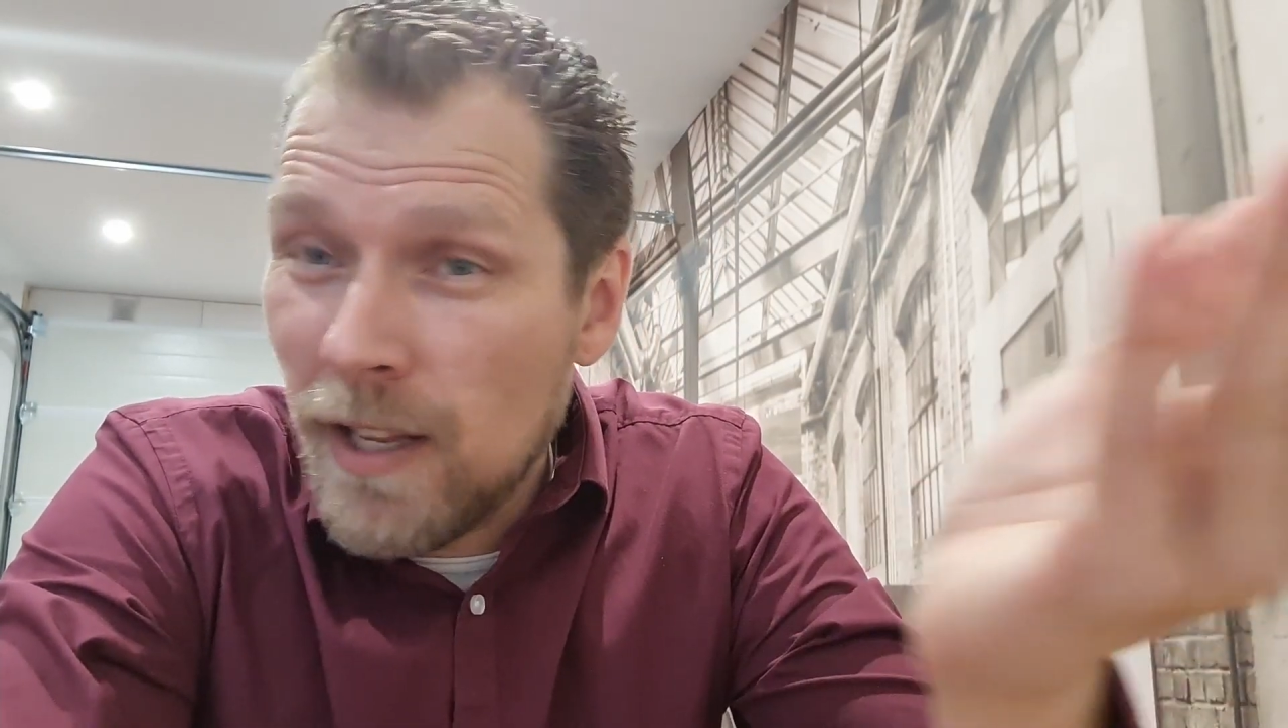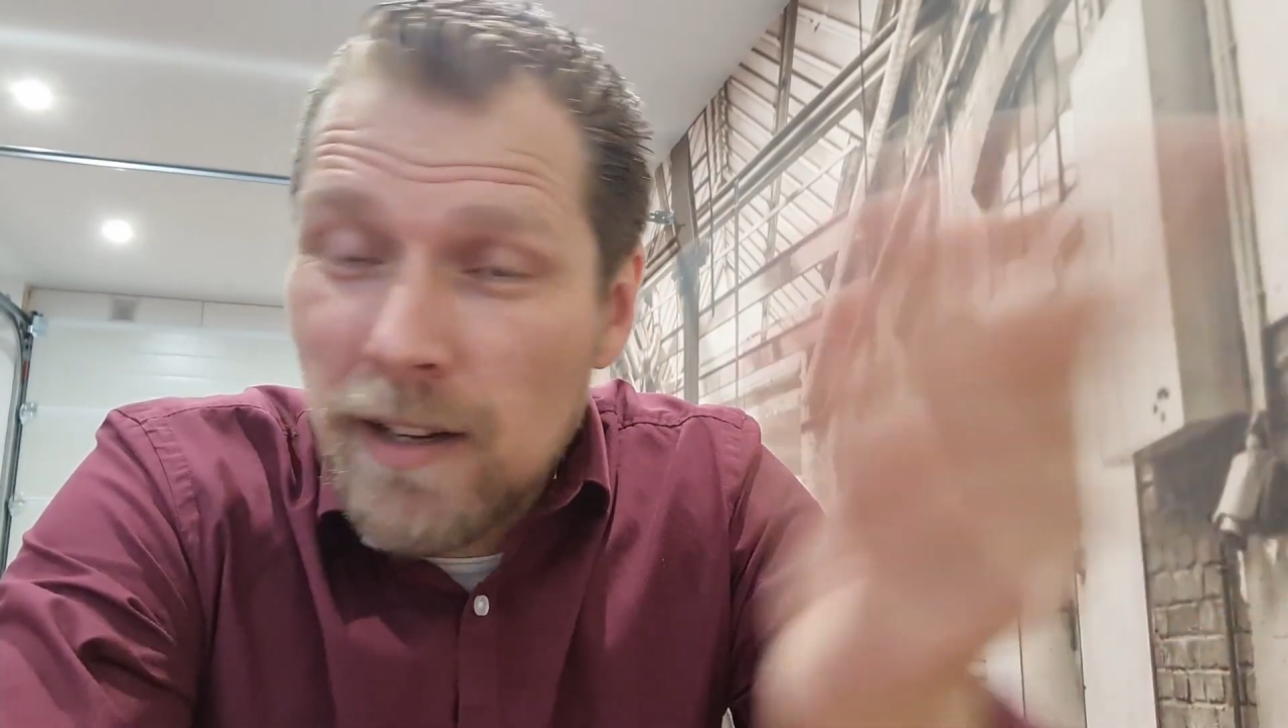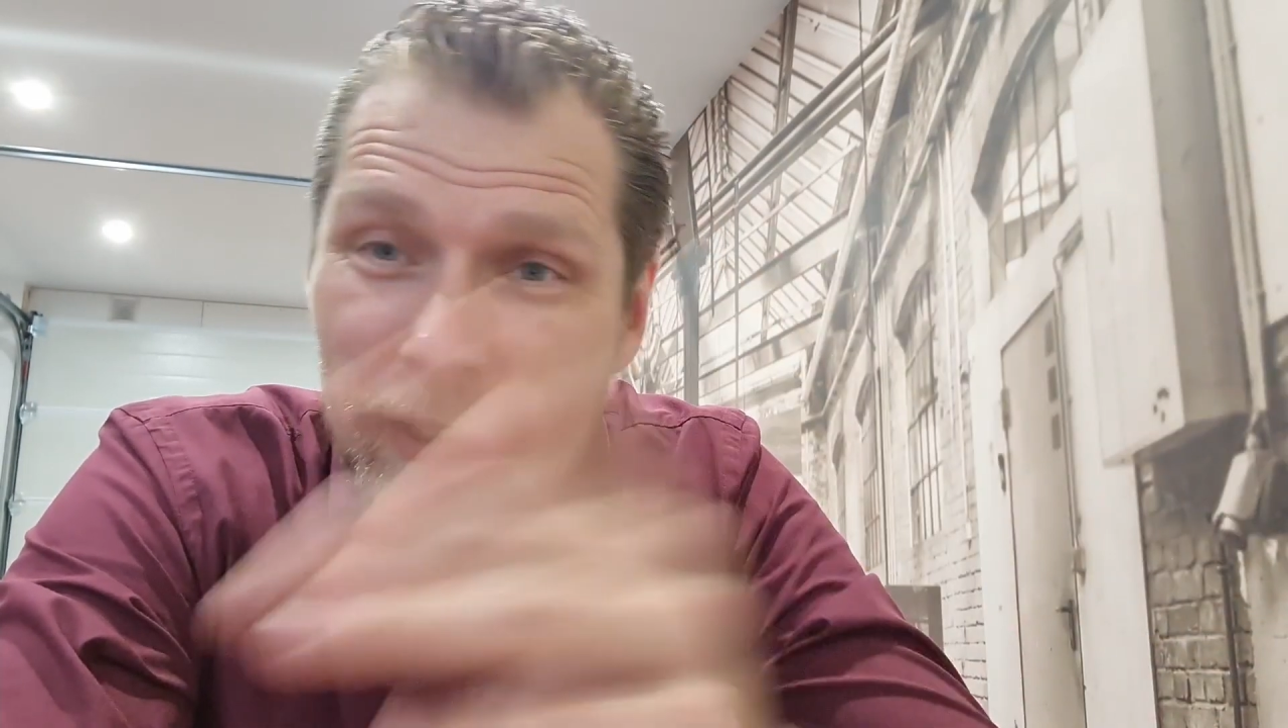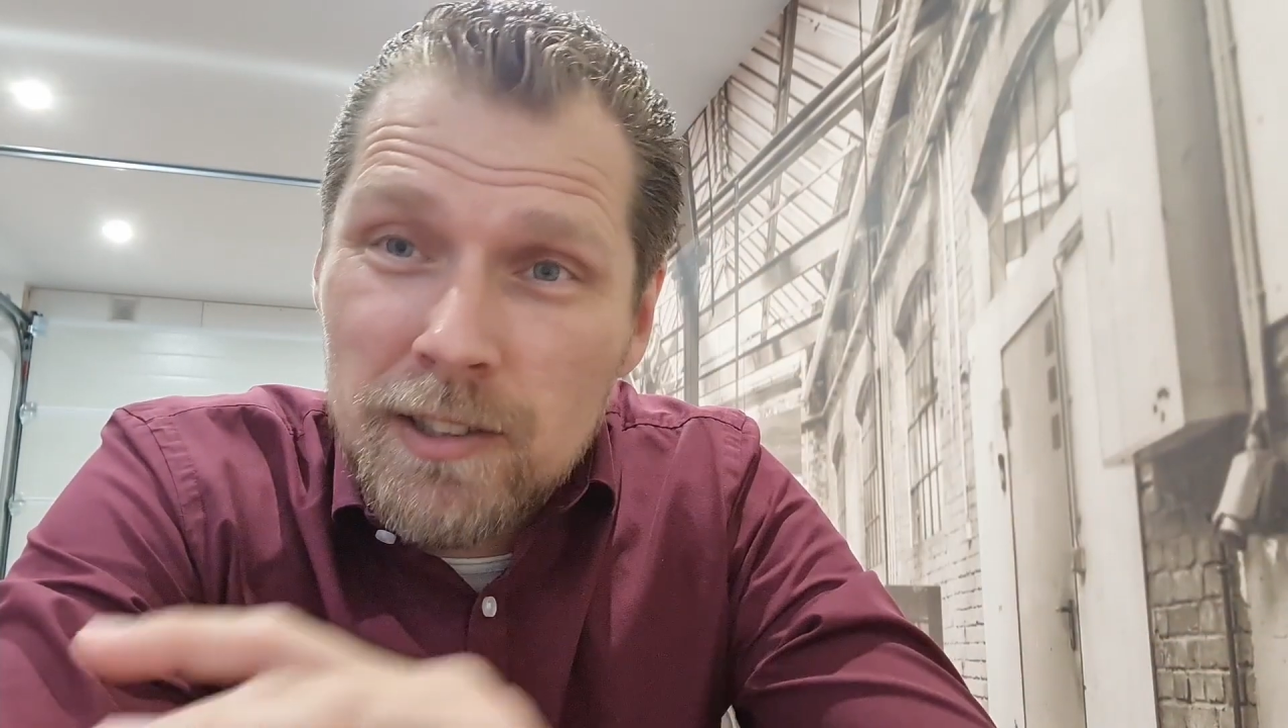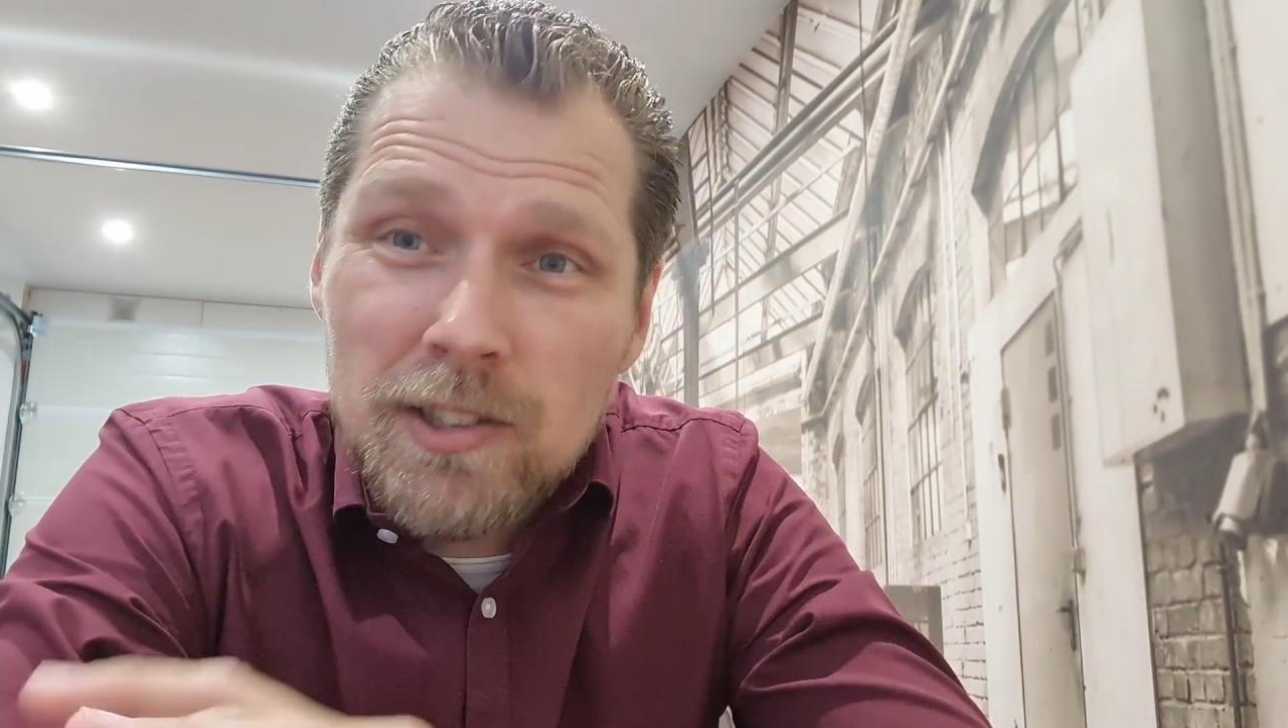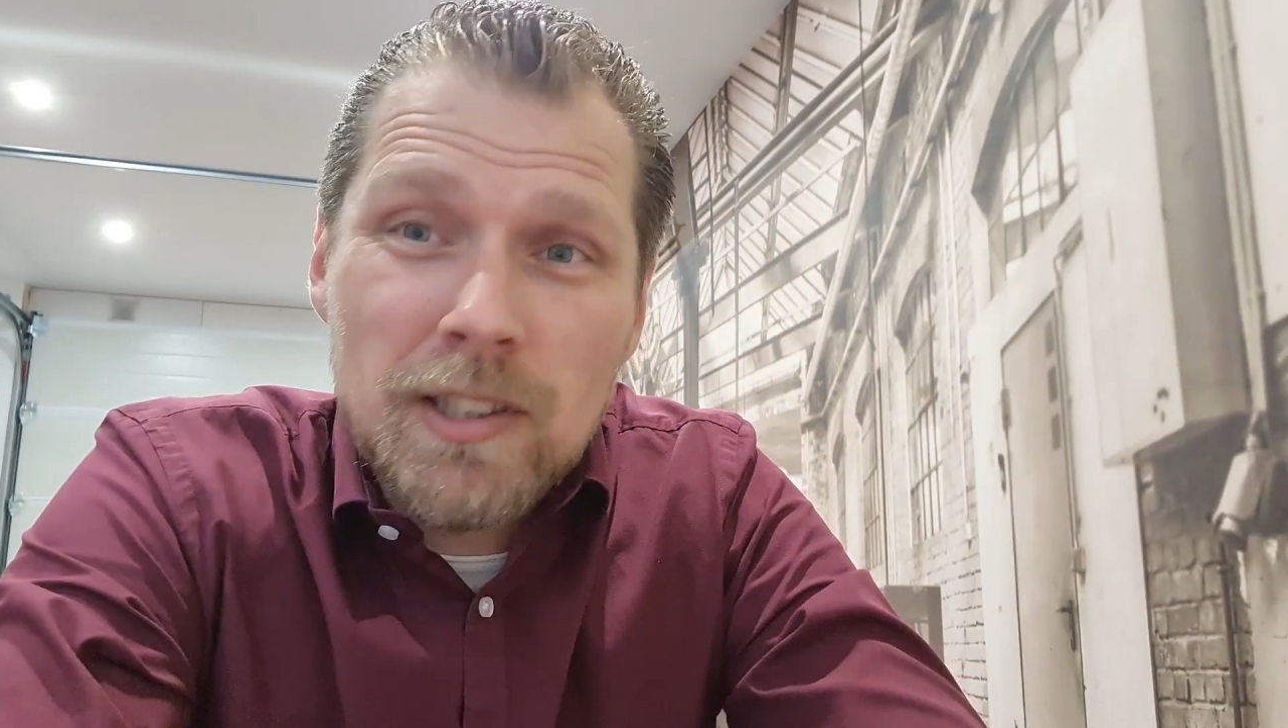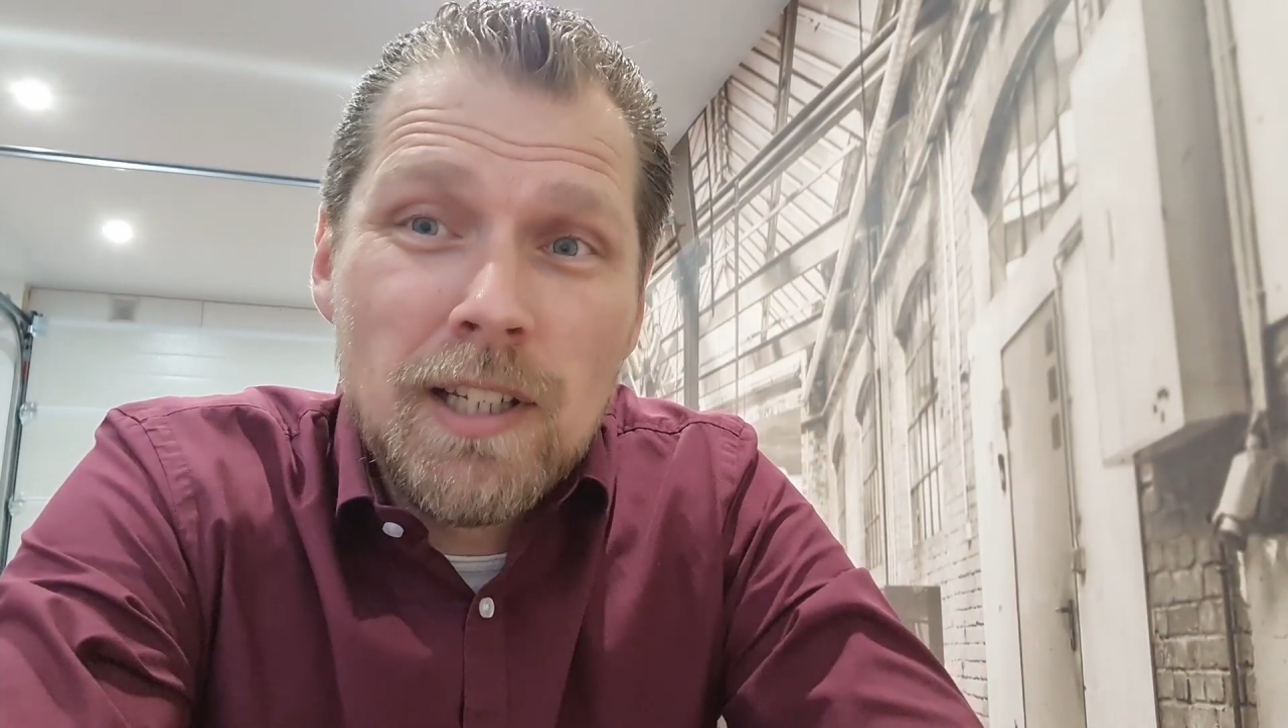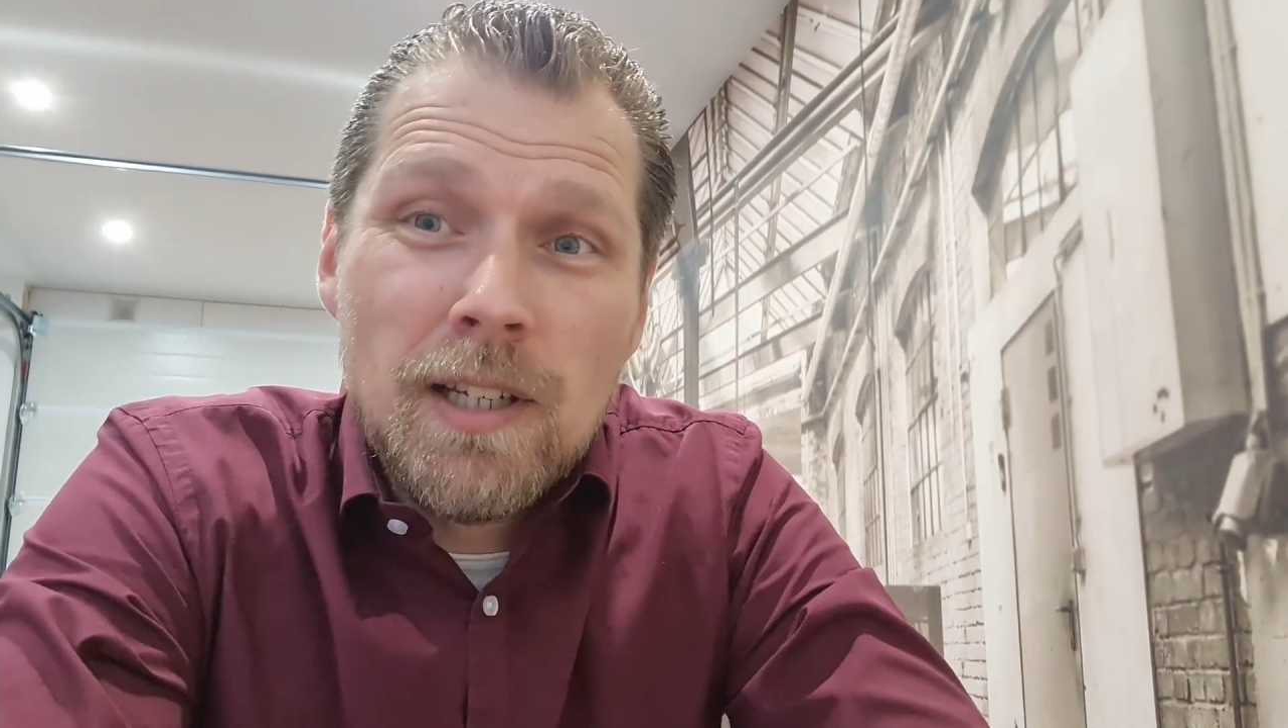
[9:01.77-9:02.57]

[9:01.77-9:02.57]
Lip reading: Netherlands.